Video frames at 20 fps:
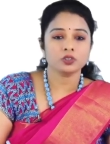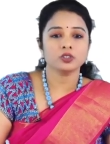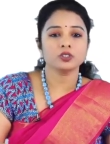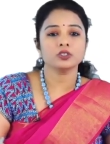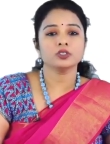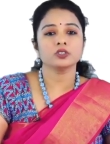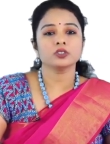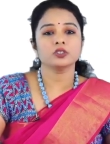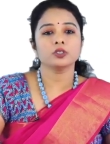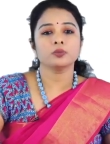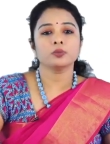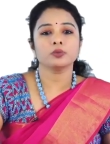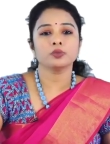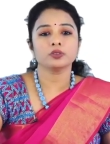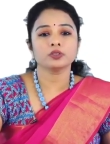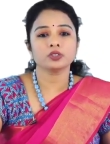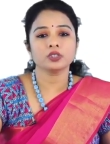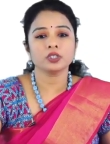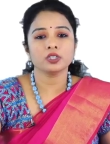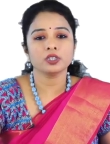this is the
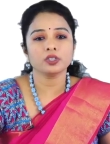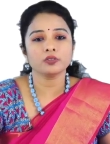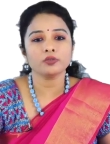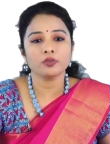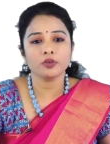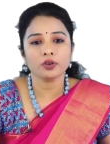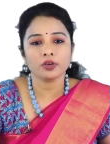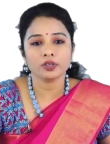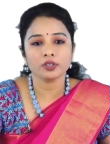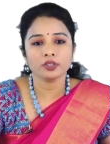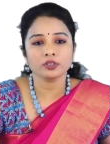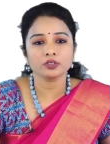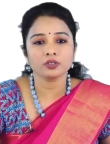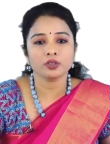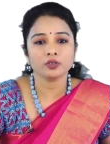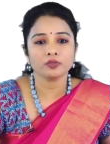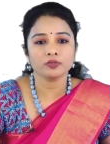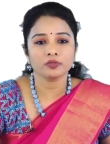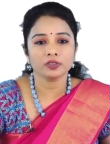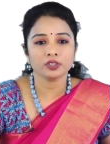posterior fornix
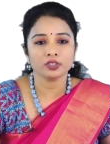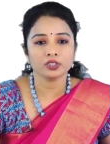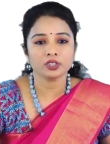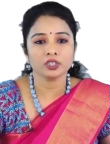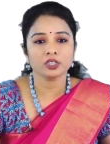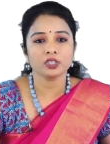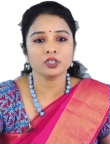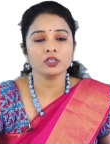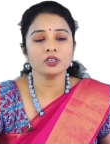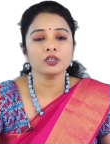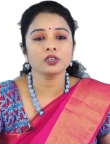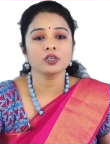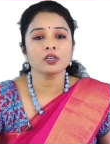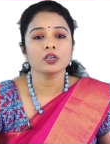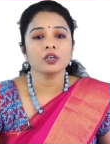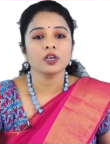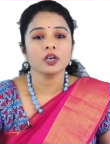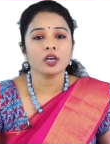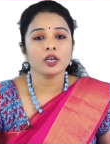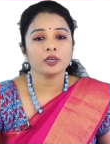of vagina
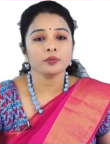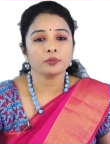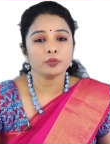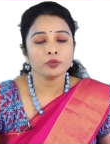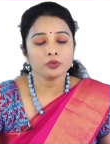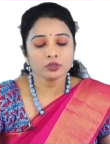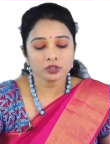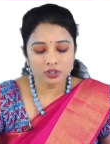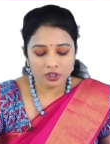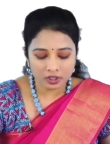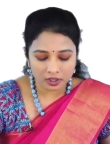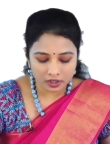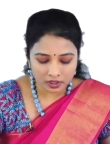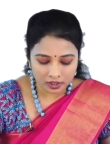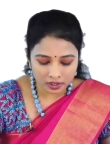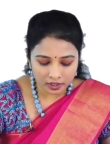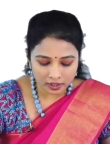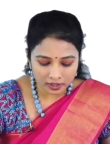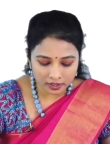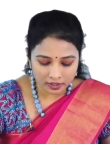and
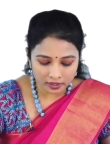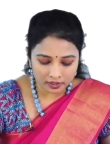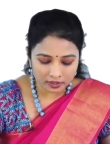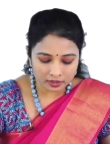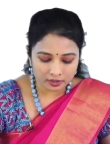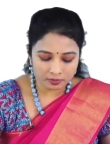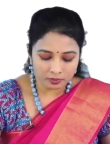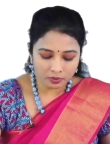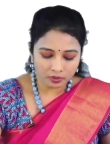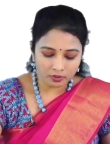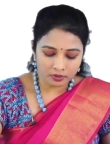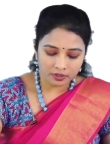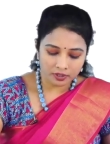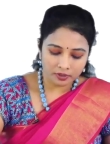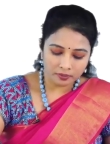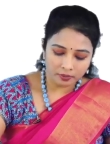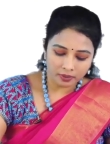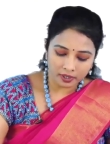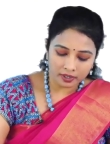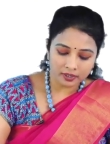posteriorly it is bounded
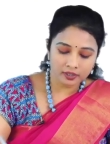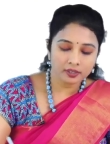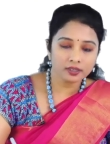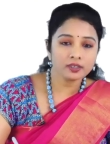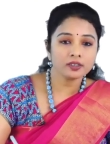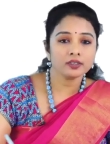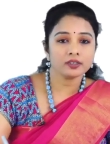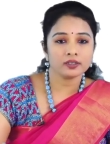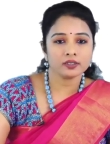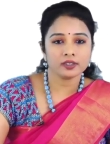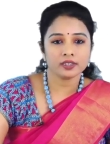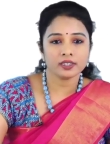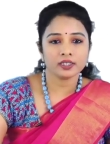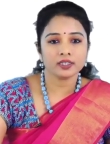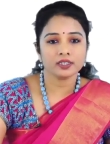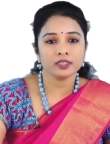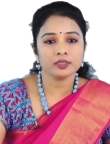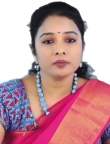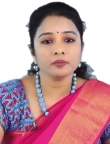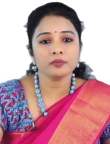by the
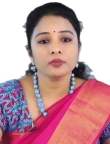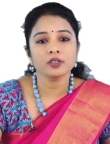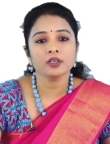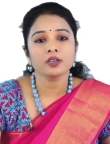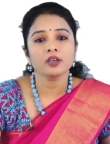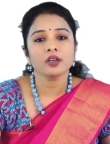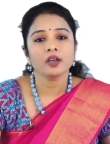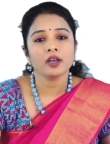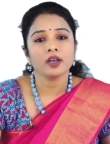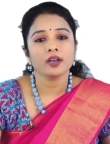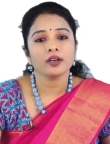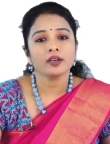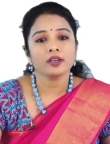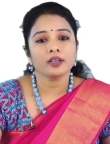rectum and